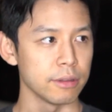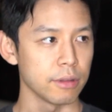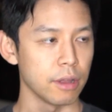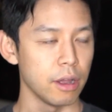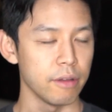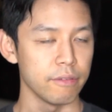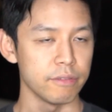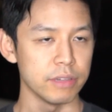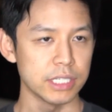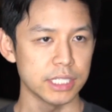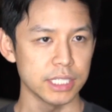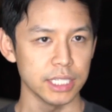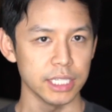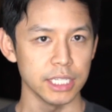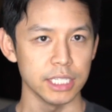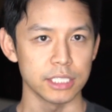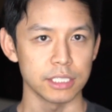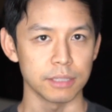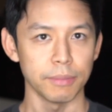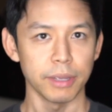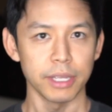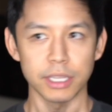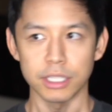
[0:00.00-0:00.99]
obviously,
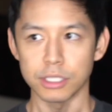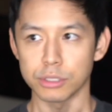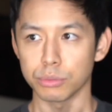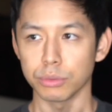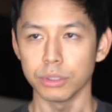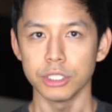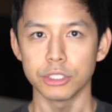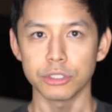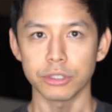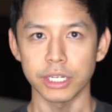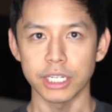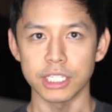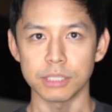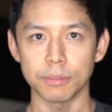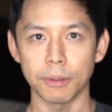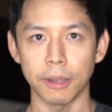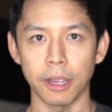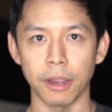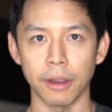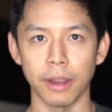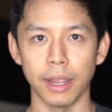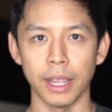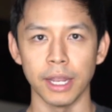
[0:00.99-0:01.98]
to make this really
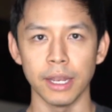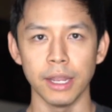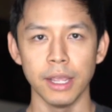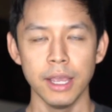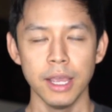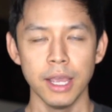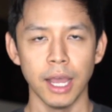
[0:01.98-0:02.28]
transparent,